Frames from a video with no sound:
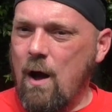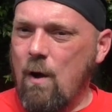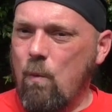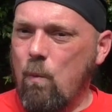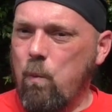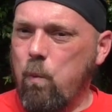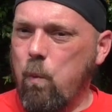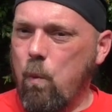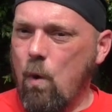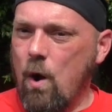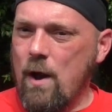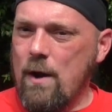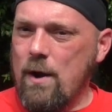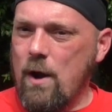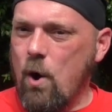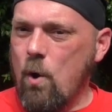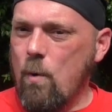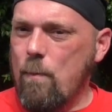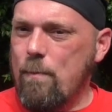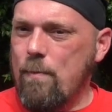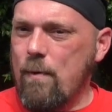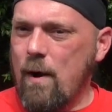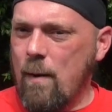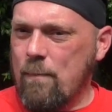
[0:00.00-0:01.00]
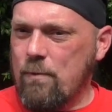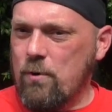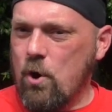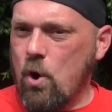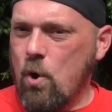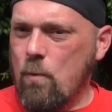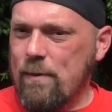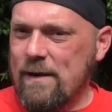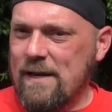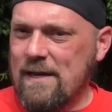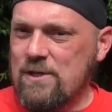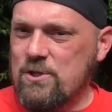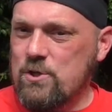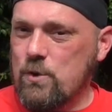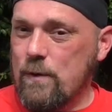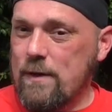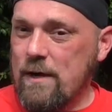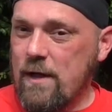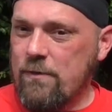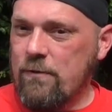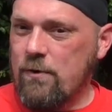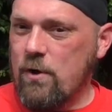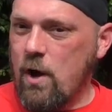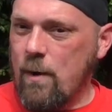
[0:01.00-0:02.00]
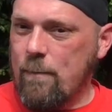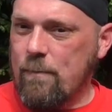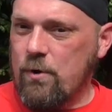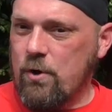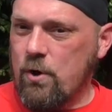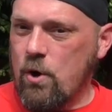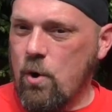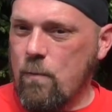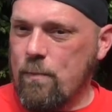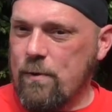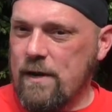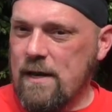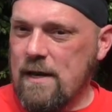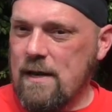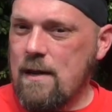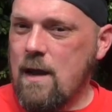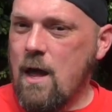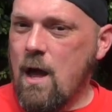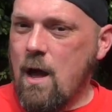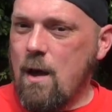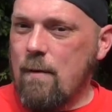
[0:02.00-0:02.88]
one upper opening to another upper opening,